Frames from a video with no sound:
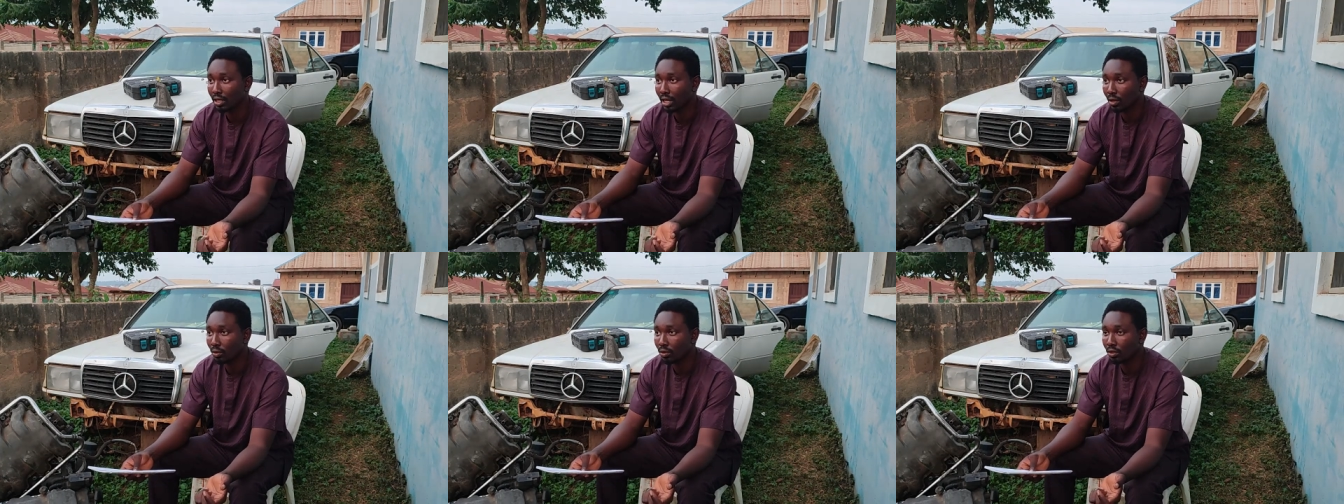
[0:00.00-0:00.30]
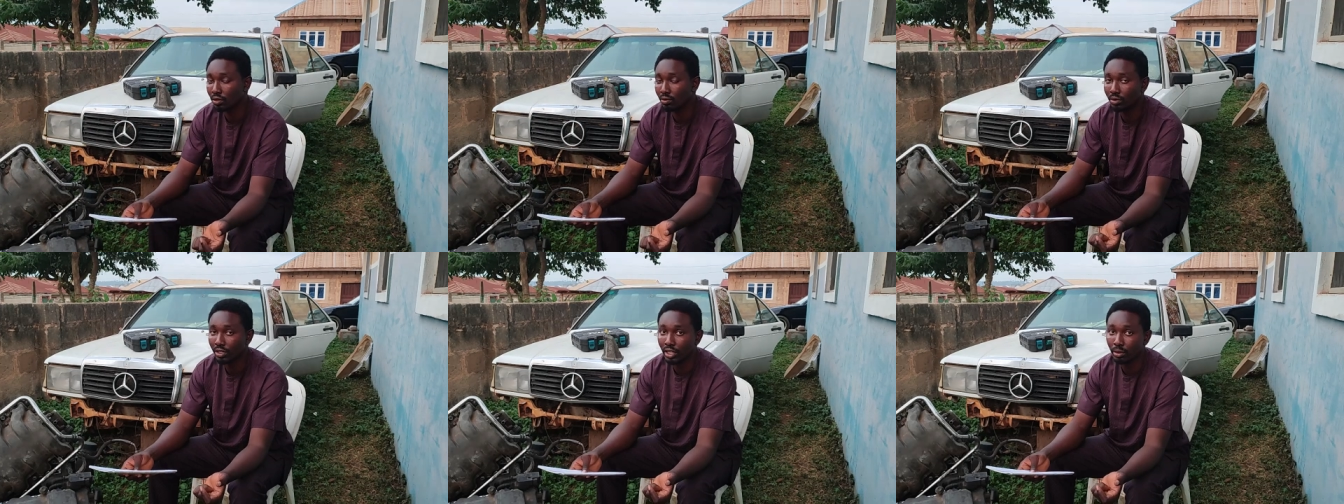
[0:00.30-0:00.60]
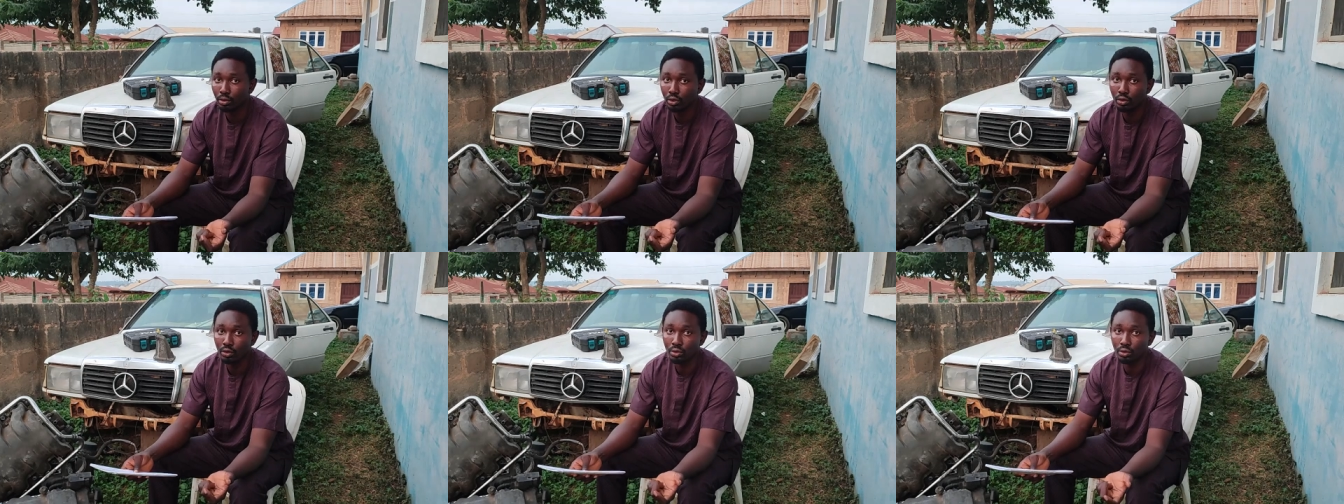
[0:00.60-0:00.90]
I wouldn't be
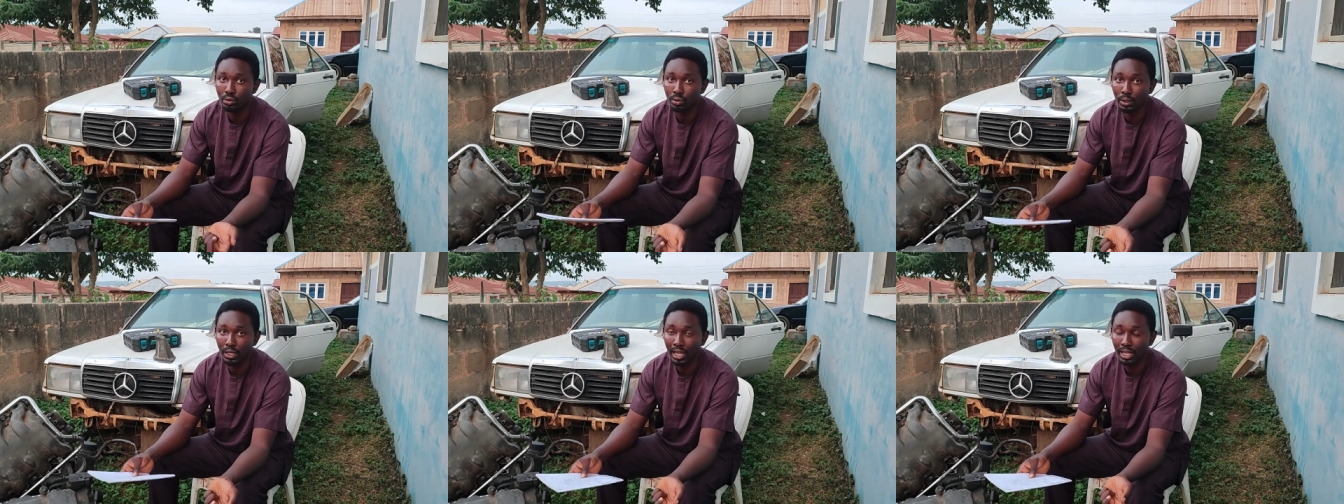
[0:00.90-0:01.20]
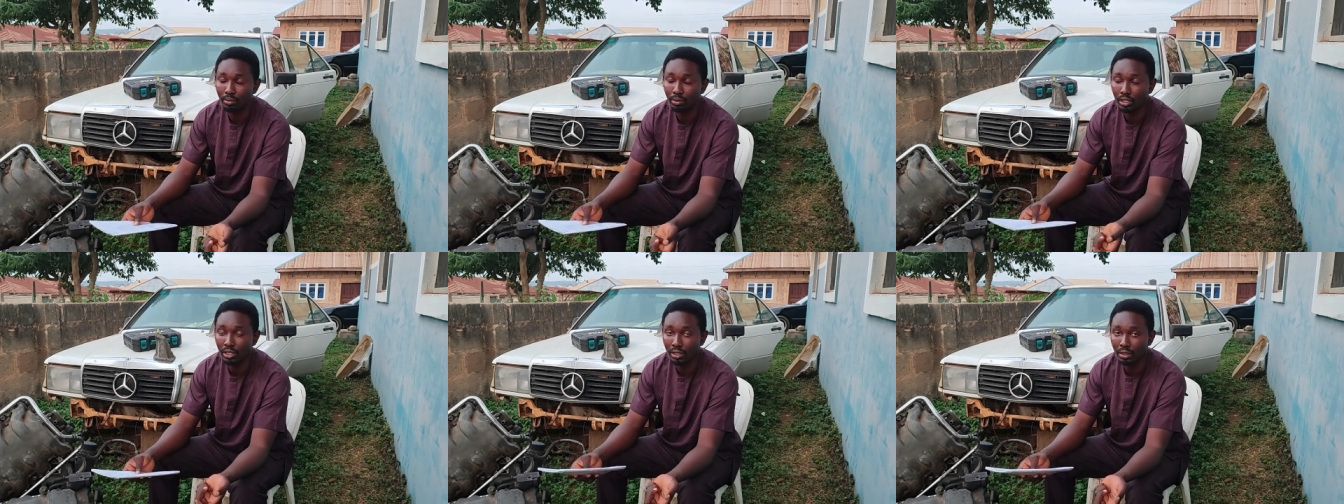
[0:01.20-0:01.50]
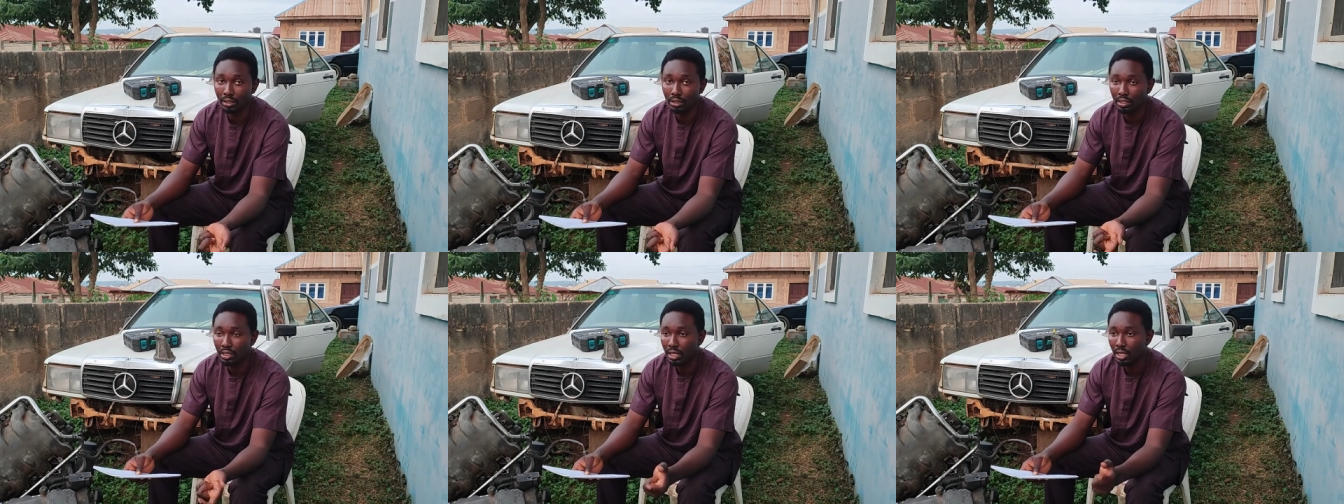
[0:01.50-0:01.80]
able to do that
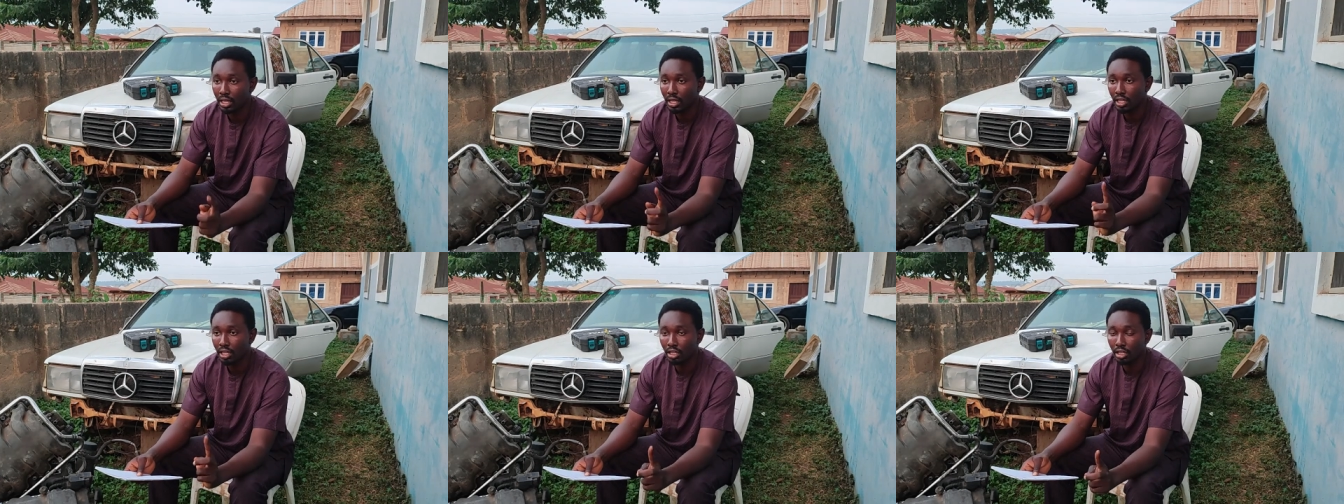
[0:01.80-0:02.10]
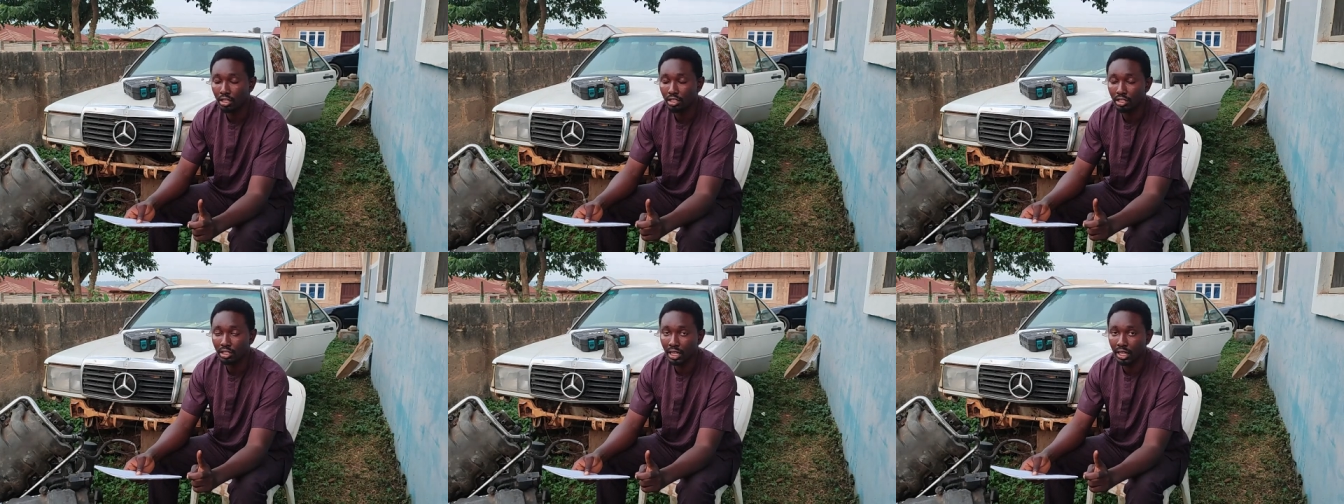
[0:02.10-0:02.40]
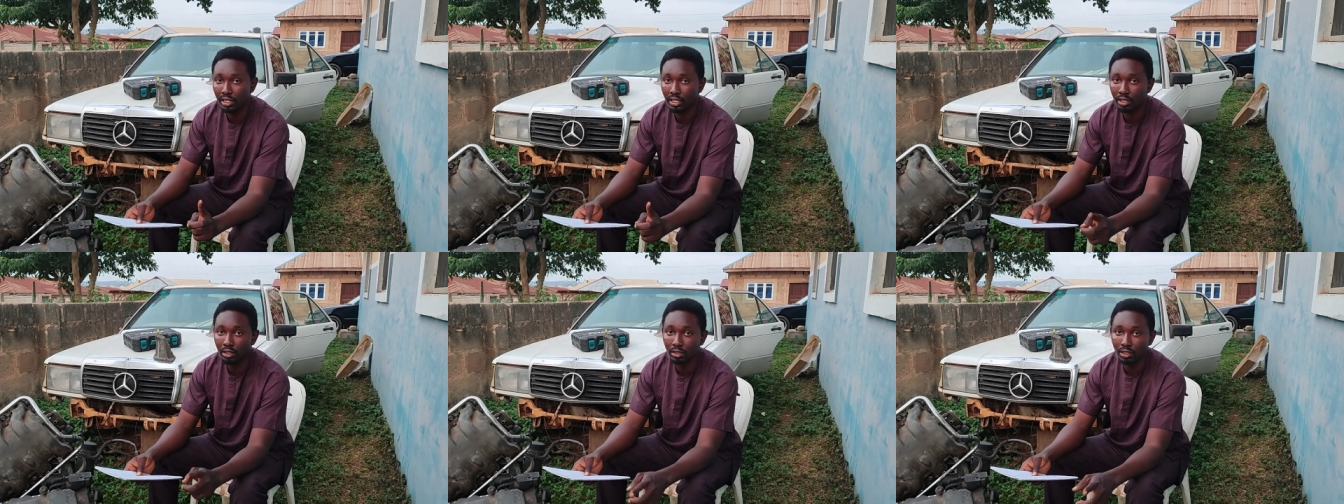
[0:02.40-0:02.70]
because each
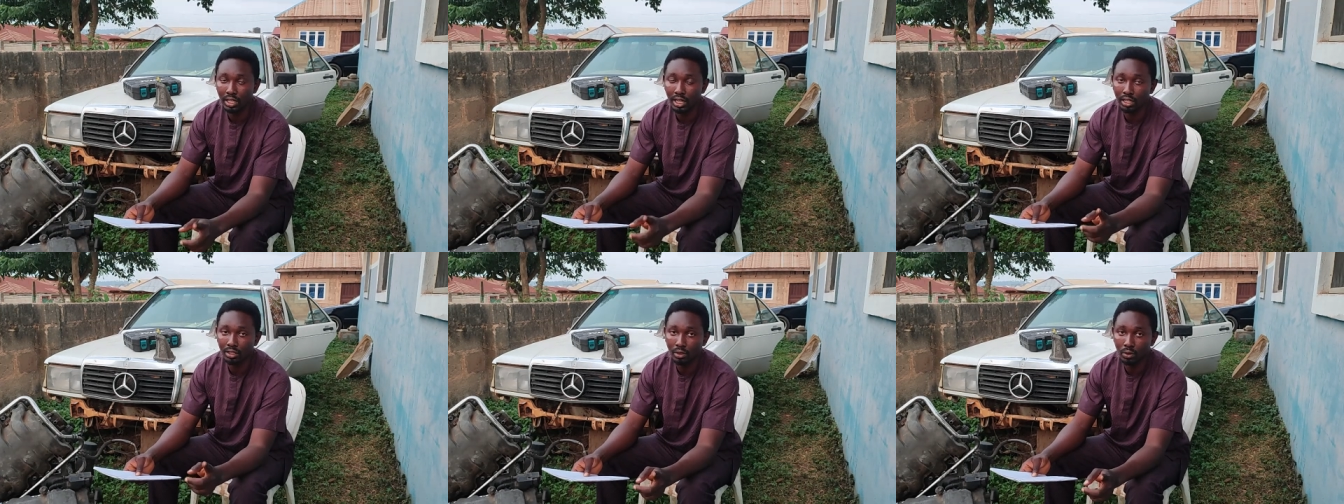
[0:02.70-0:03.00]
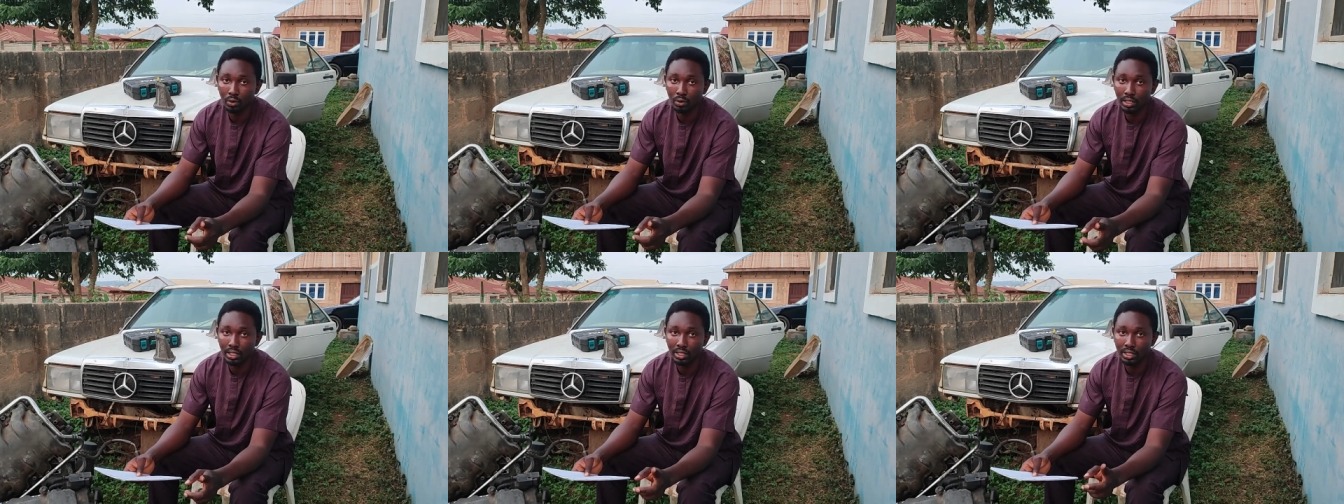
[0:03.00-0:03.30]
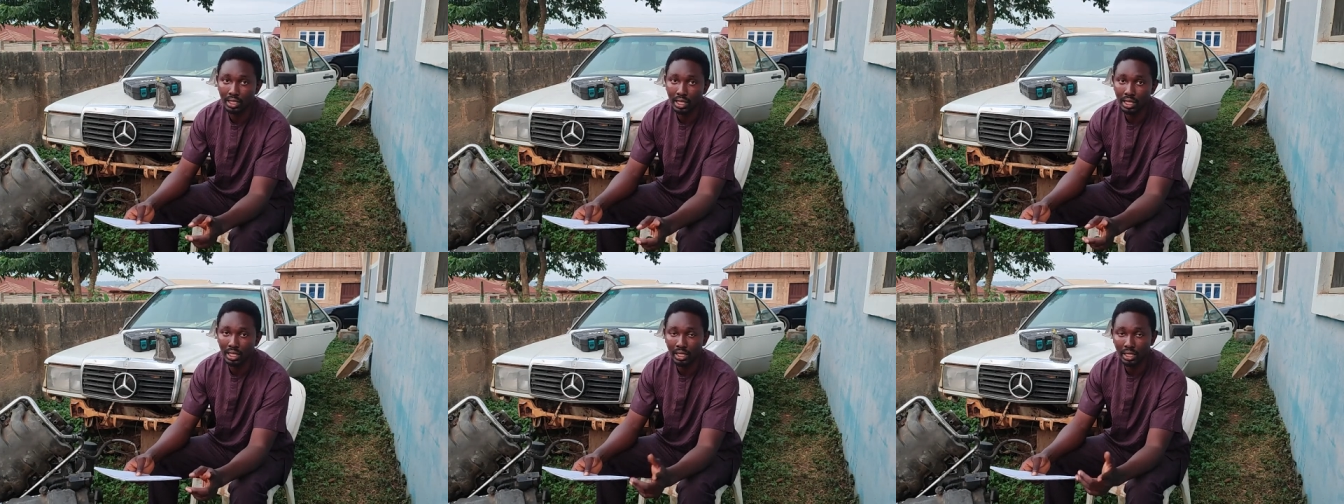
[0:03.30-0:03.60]
channel can only
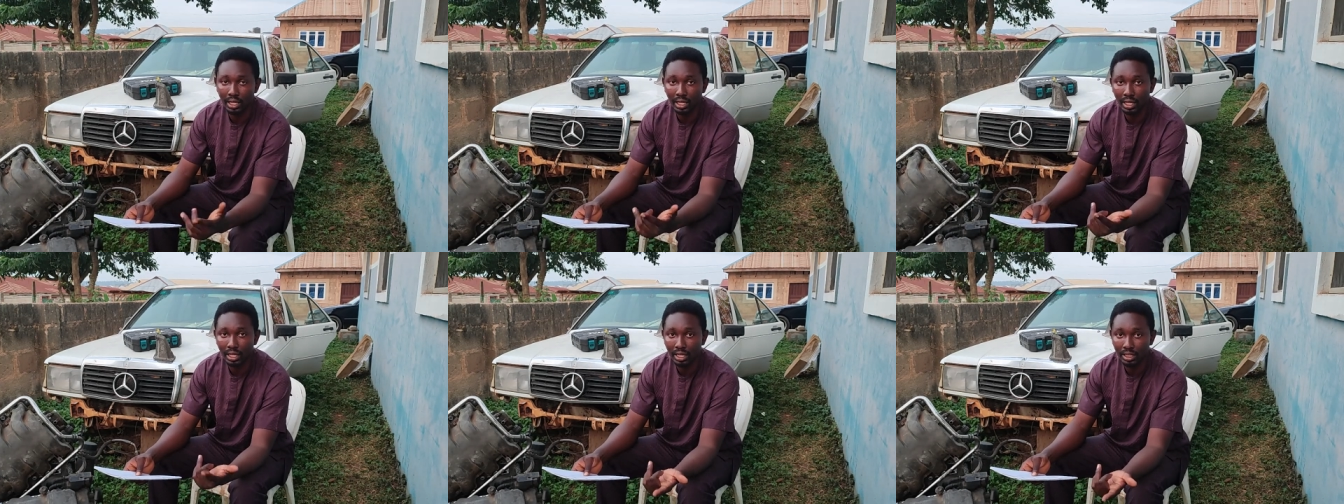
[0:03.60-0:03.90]
take